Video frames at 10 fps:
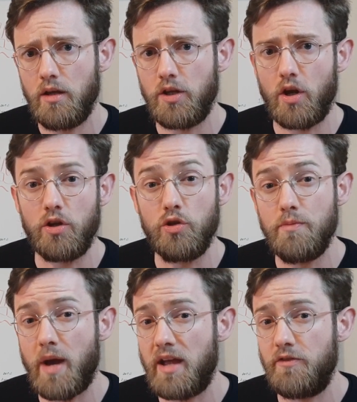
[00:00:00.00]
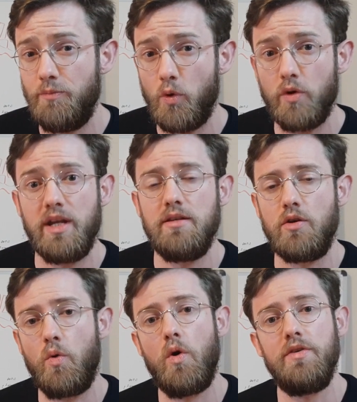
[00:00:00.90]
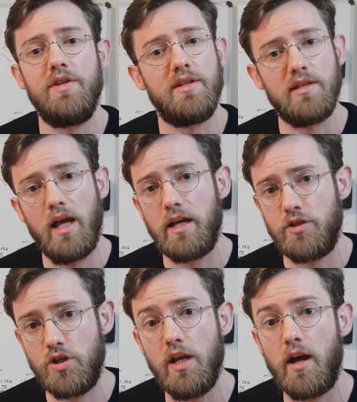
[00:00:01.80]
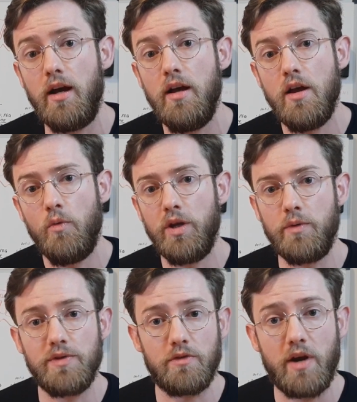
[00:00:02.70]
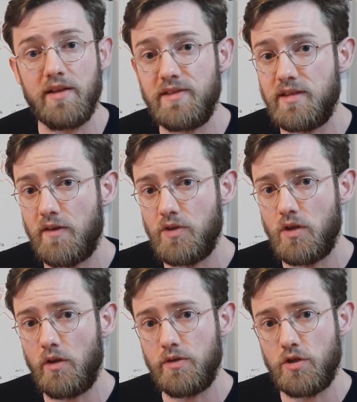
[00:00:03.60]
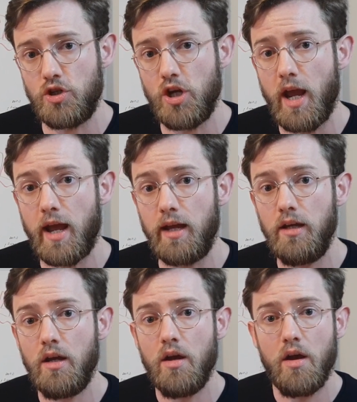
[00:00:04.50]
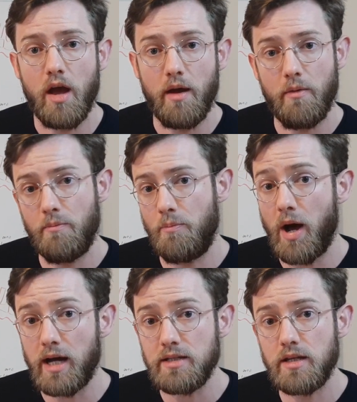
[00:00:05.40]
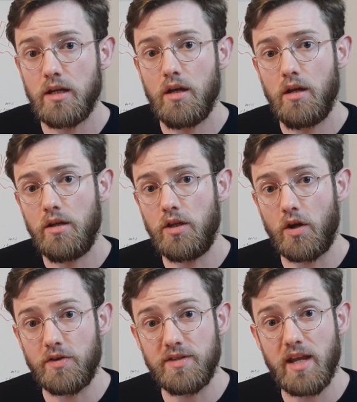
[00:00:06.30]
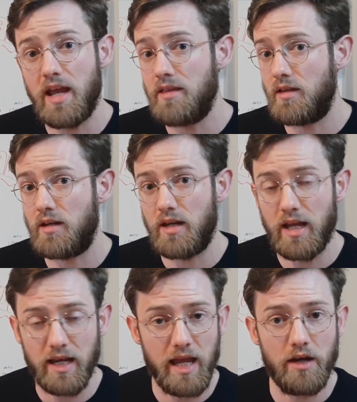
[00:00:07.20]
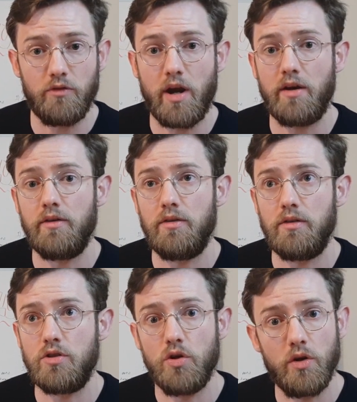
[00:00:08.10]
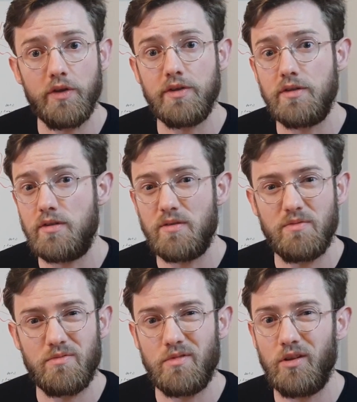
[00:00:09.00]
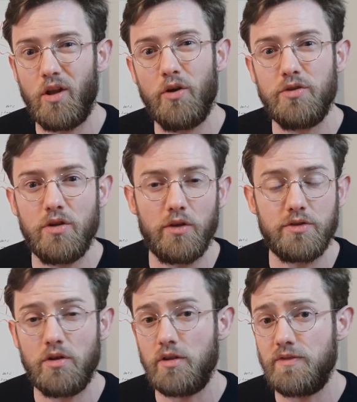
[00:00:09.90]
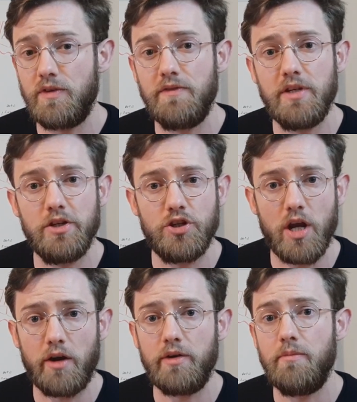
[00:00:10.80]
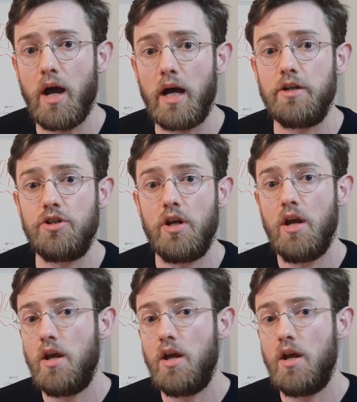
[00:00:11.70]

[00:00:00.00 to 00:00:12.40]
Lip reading: You may have bought into Qantas last year when it was around $7 a share, but seeing that it hit around $2, low $2, $2.50 a share in March,